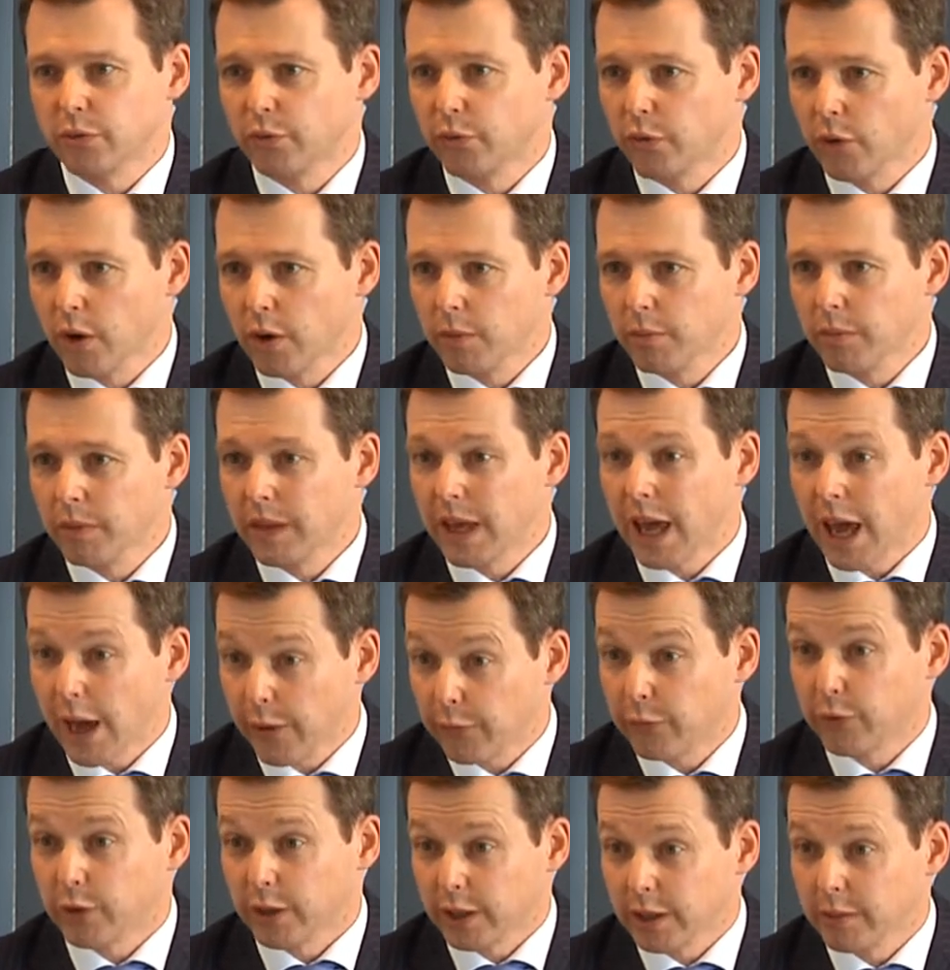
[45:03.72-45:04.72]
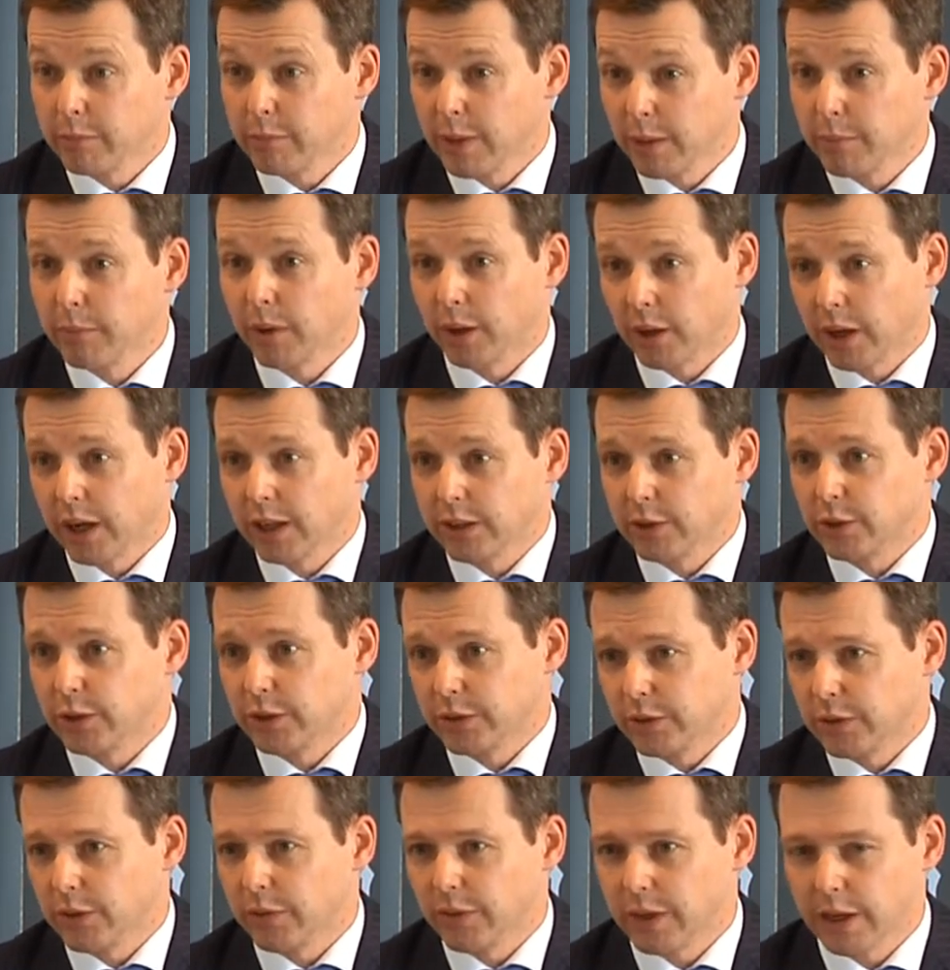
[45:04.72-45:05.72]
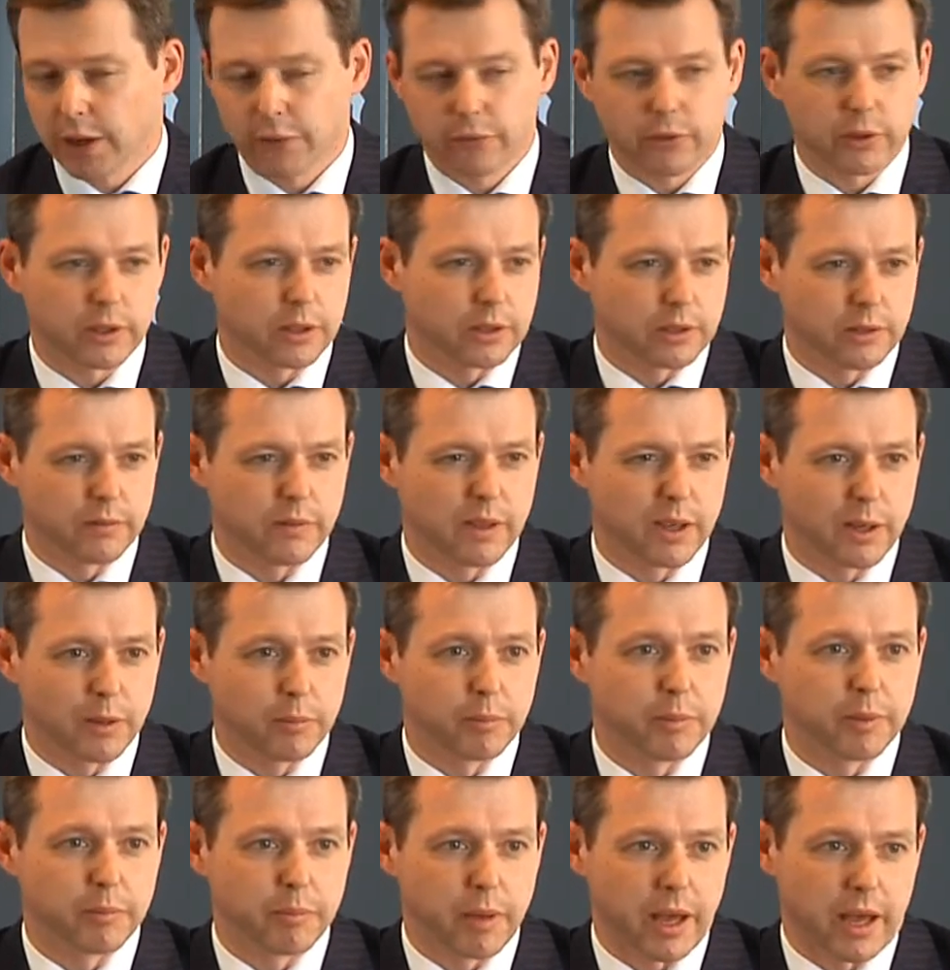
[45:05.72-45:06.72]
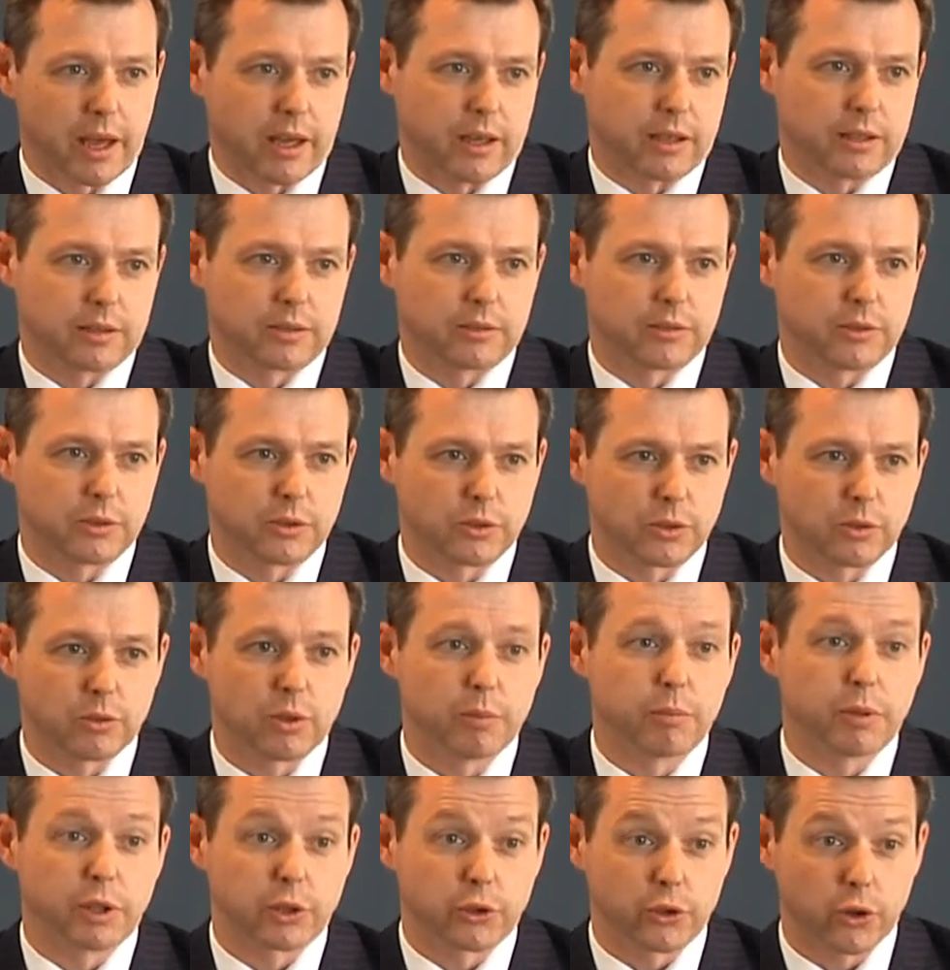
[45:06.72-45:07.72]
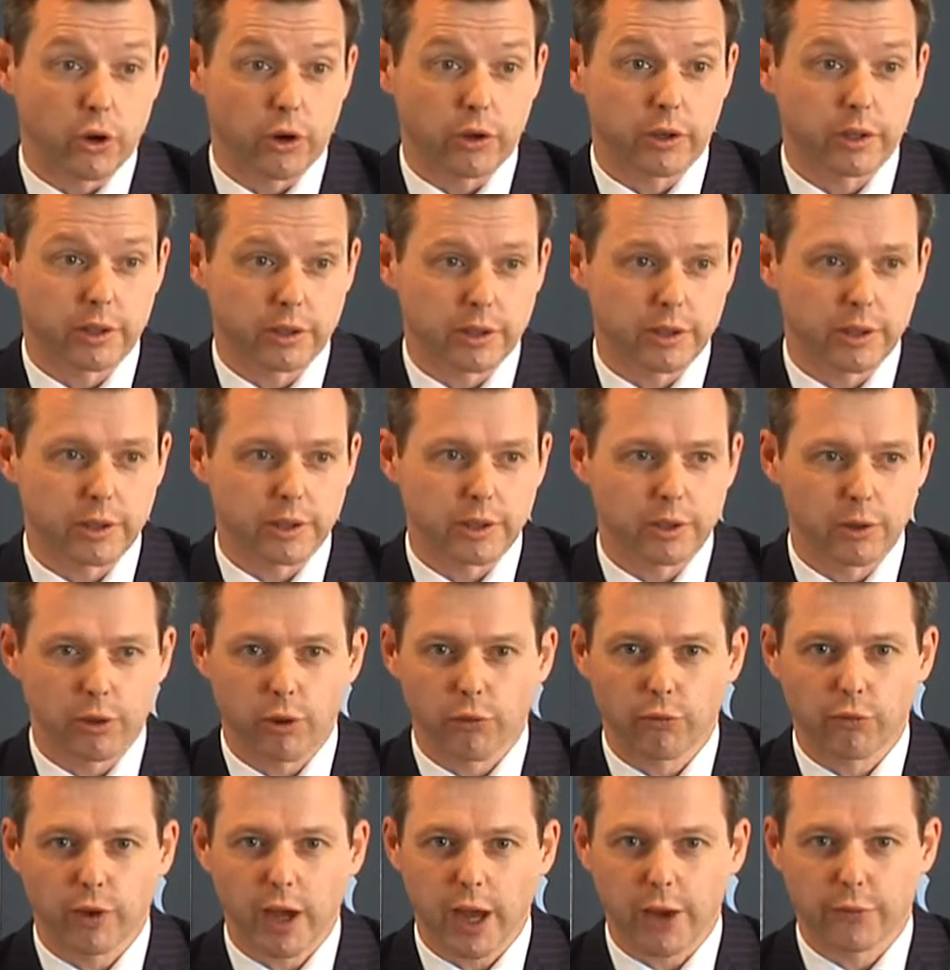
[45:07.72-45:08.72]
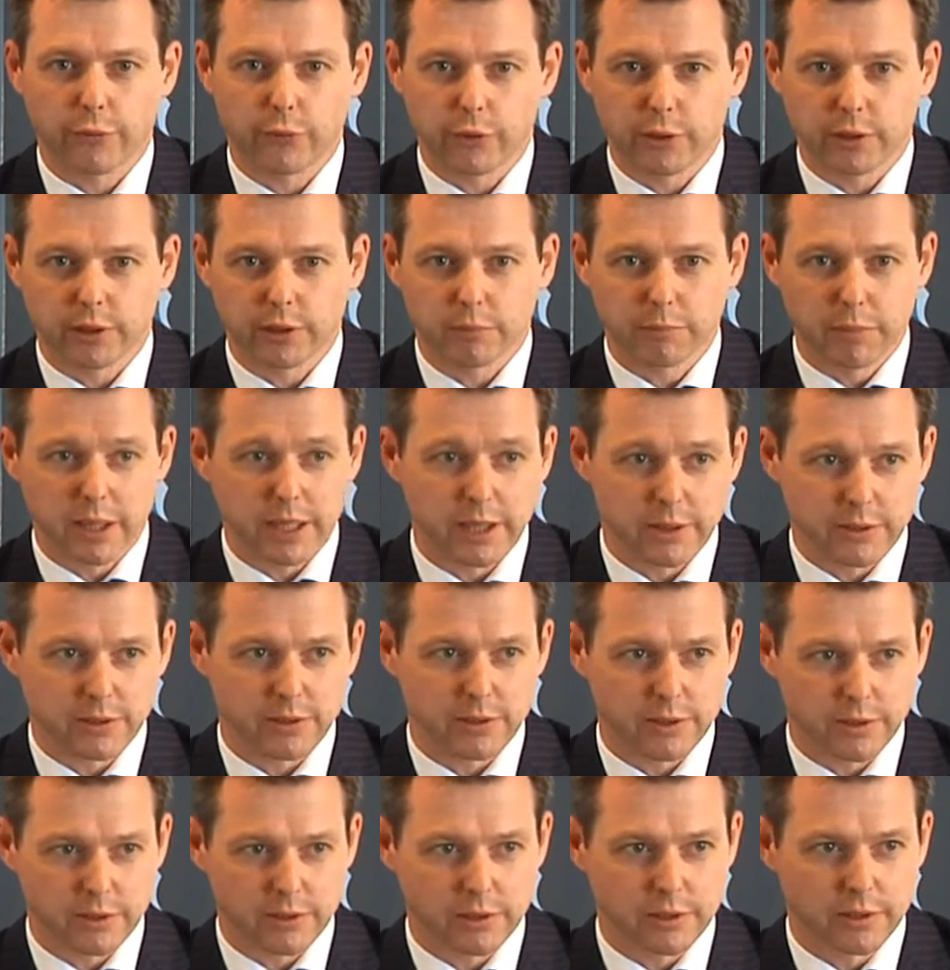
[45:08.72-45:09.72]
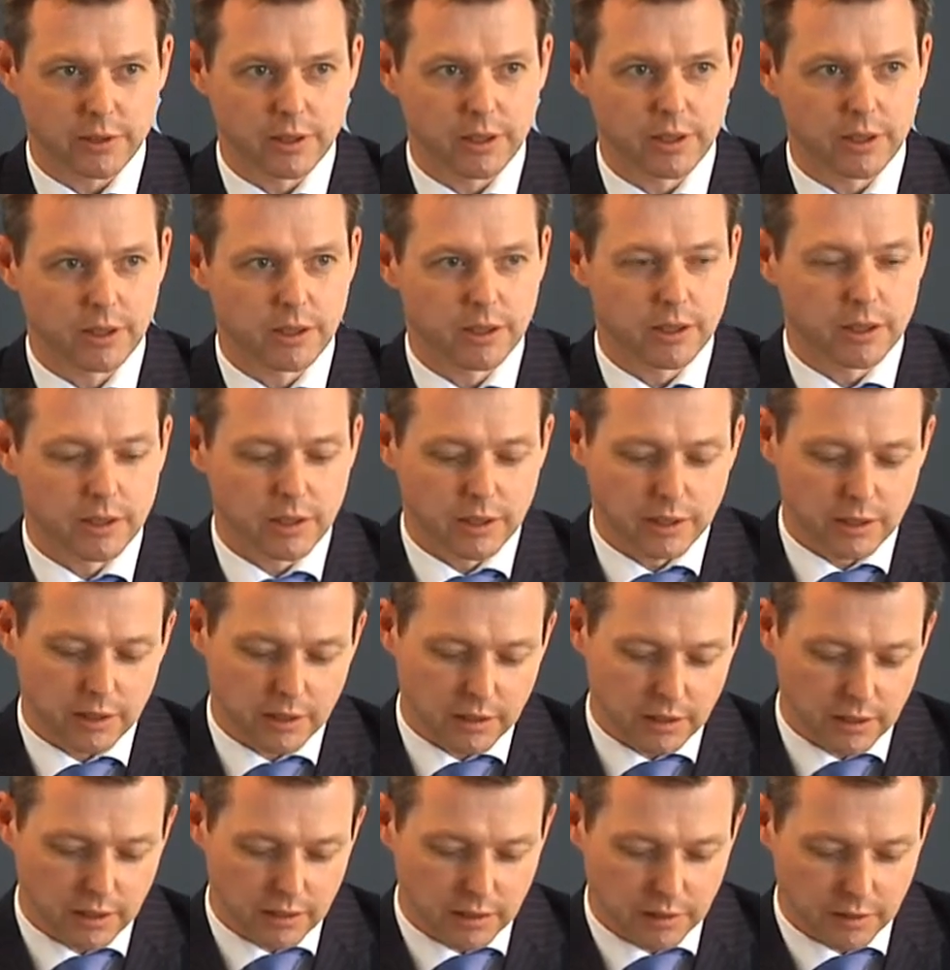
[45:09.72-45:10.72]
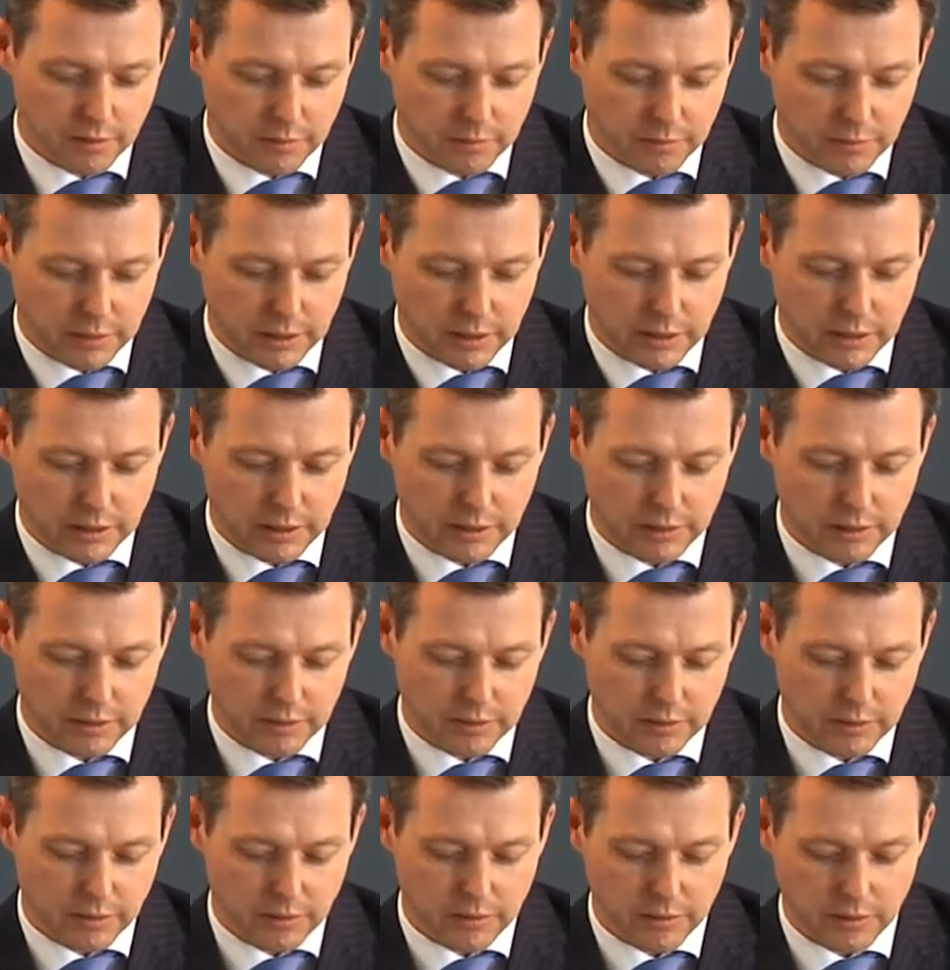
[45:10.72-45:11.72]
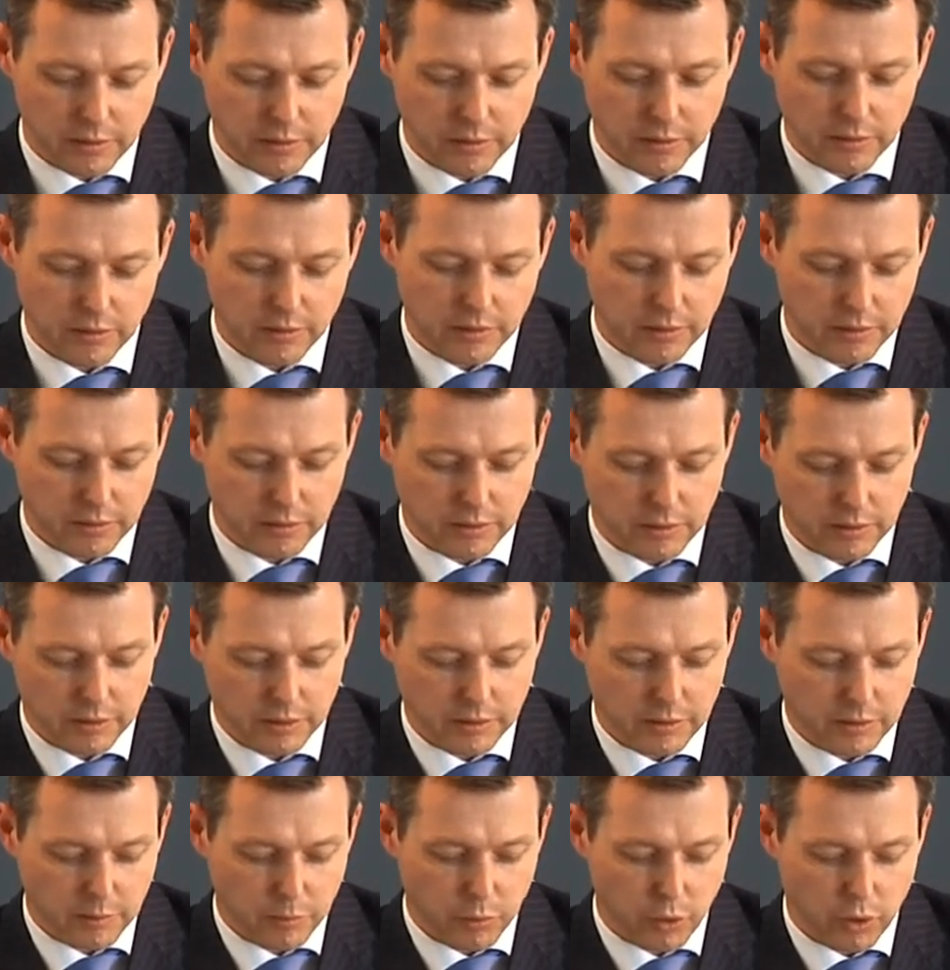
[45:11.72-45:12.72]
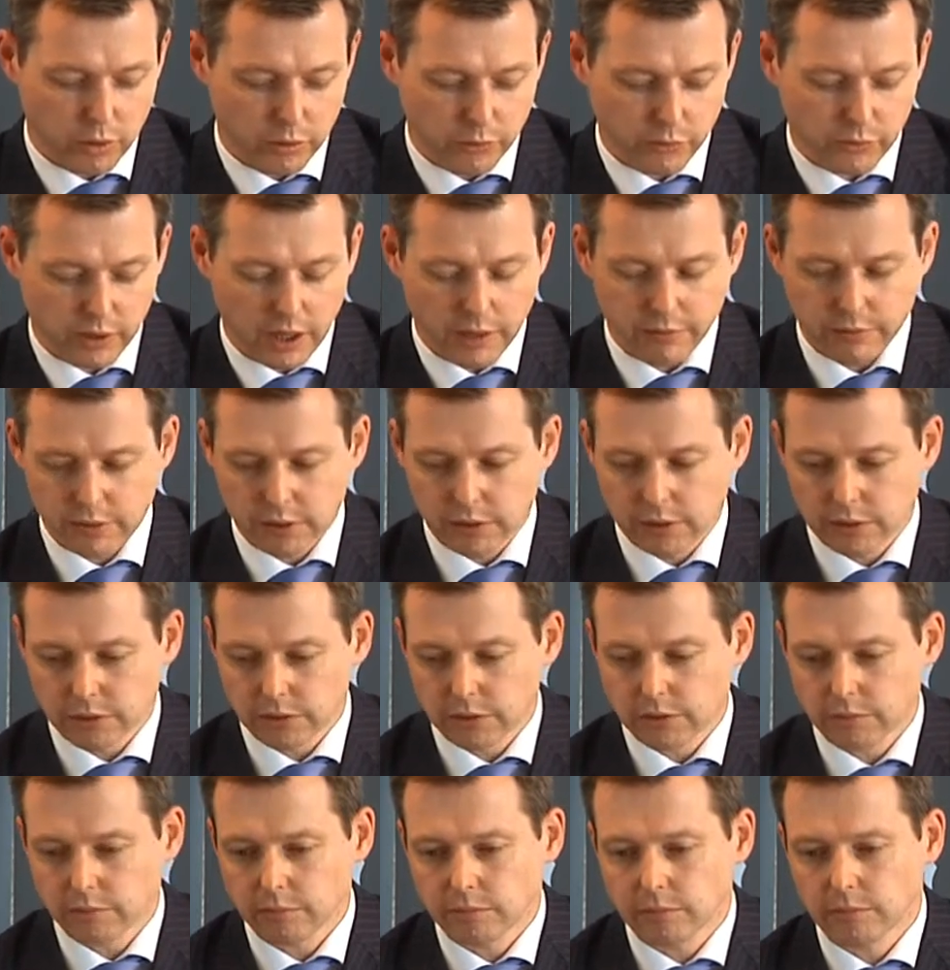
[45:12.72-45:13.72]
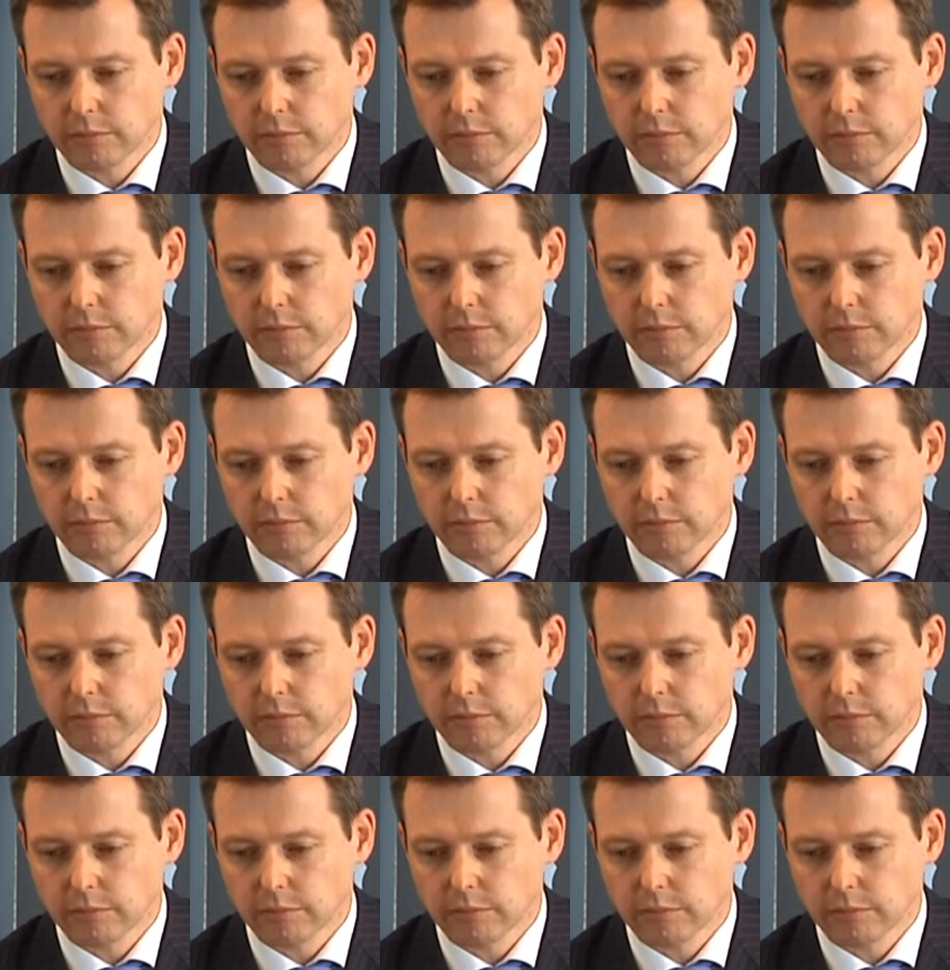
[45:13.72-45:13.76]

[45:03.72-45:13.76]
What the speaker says: from the African member countries of the African Development Bank. So a majority of African ministers in the Board of Governors.